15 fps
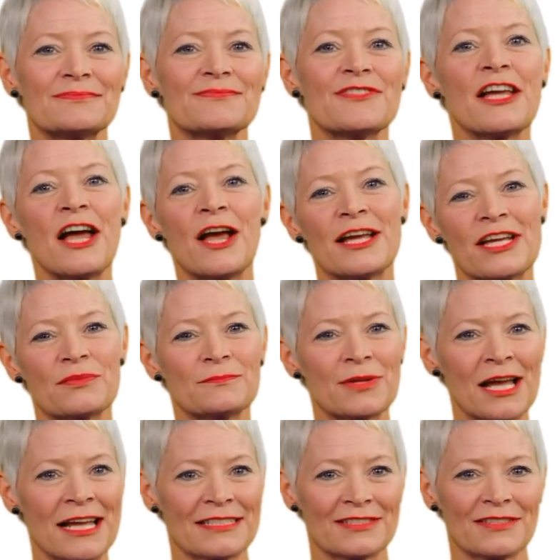to high
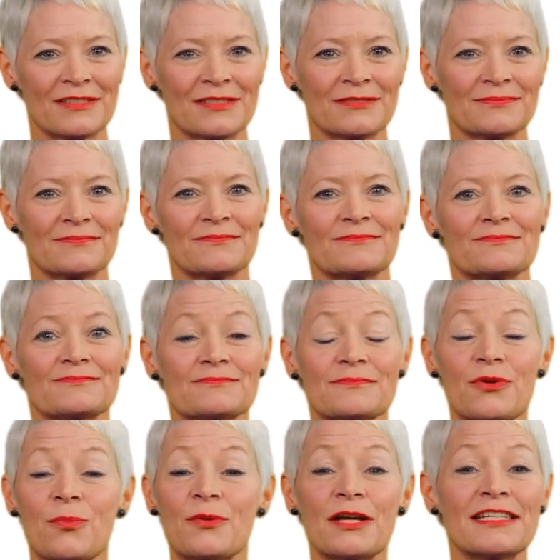impact.
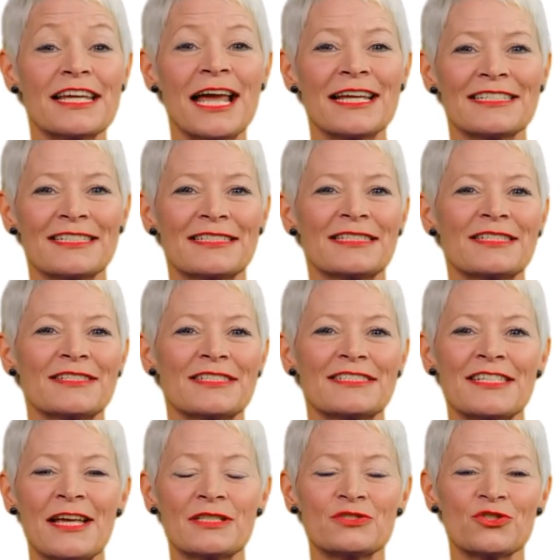Where the axes
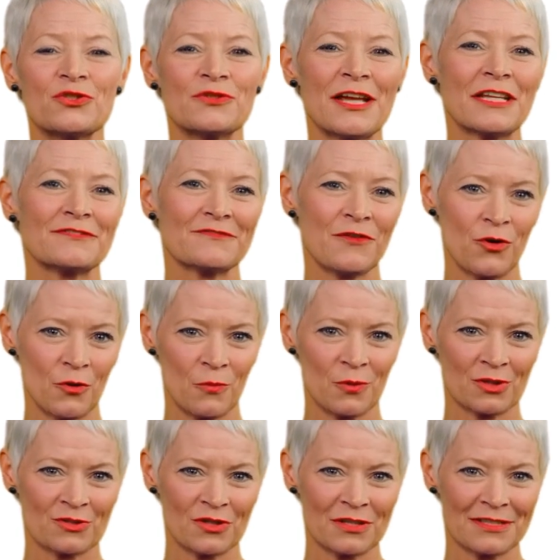intersect, you'll get 4
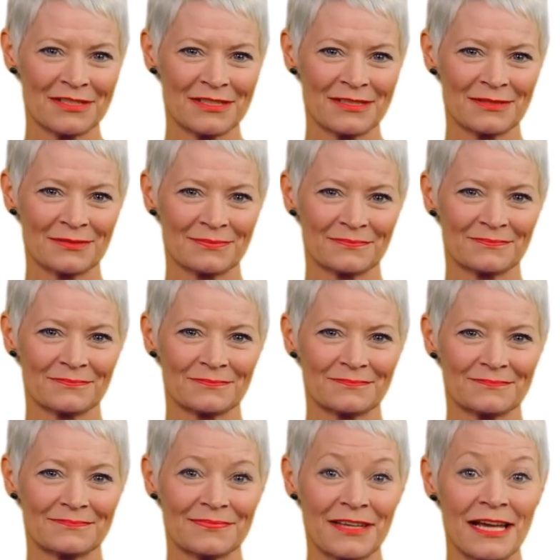quadrants.
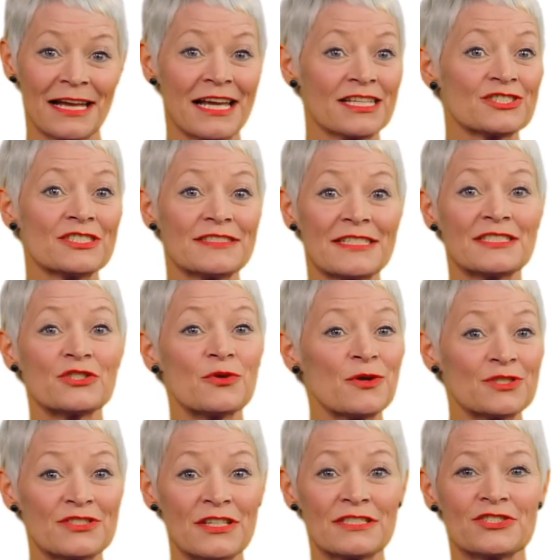Each of these
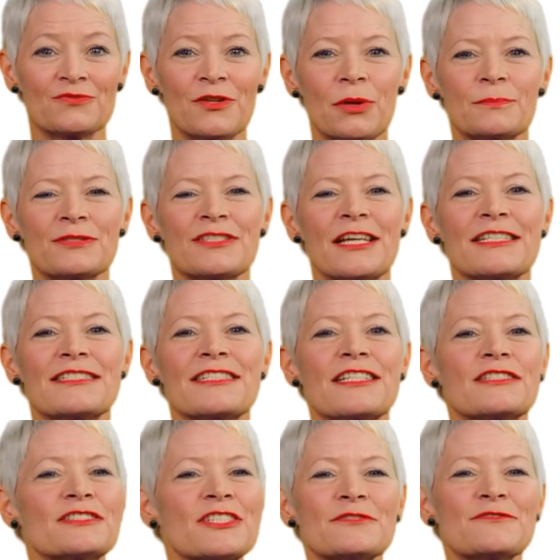quadrants represents
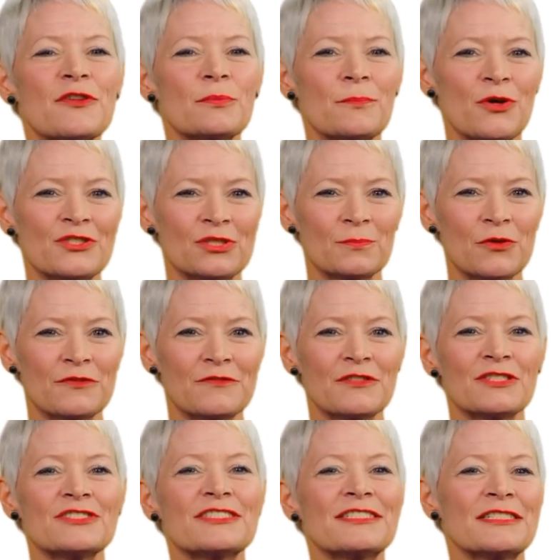a different possible
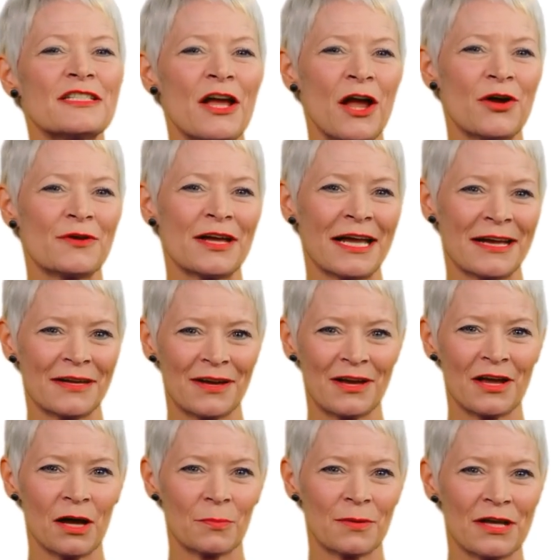future scenario
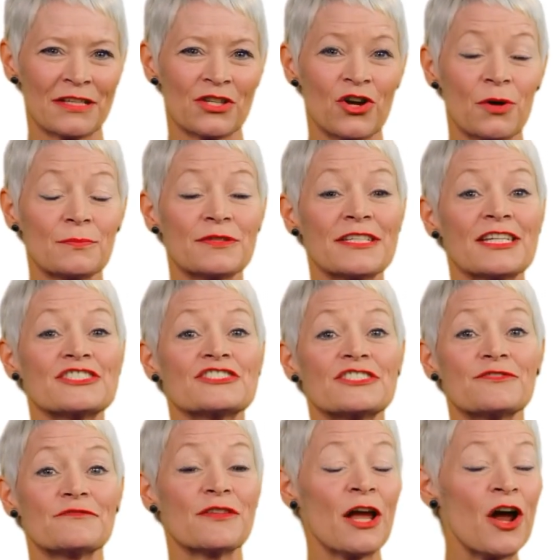by the
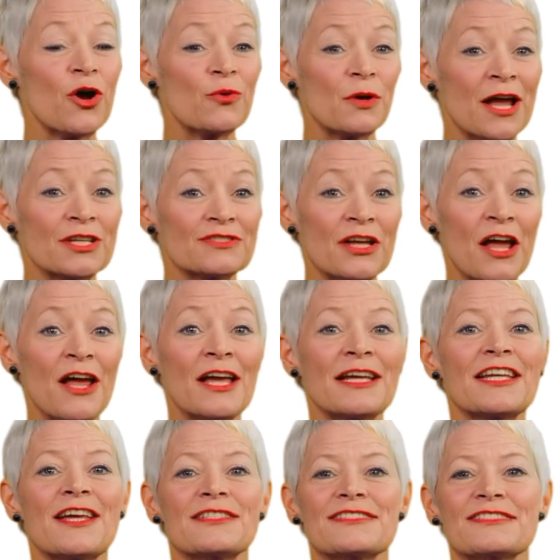combination of low and
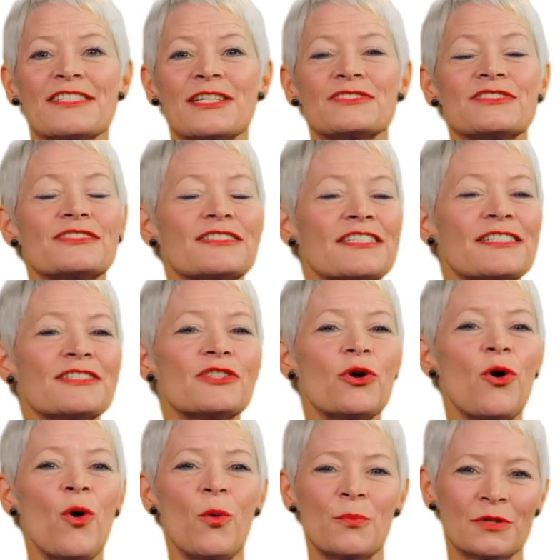high uncertainties
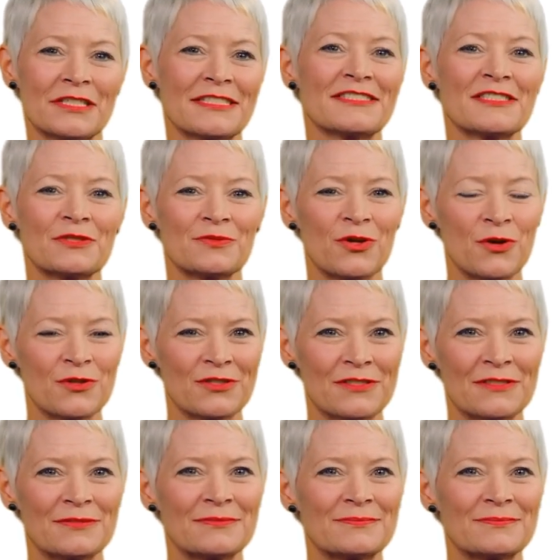or weak signals.